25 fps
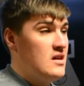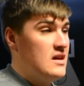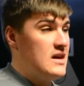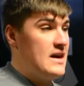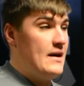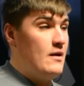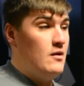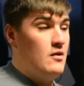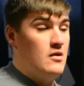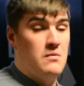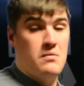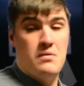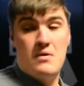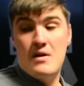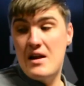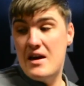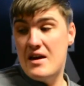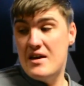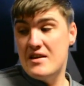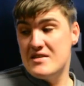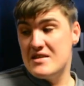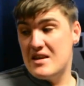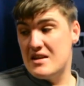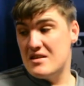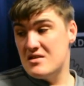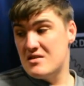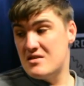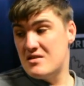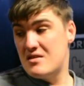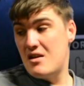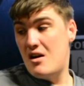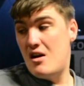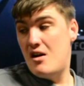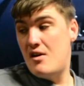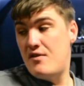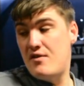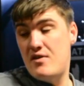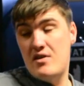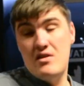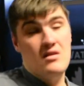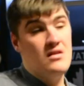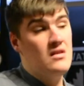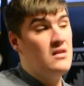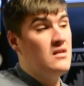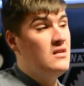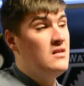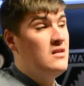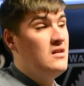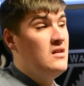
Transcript: get all the players and staff in,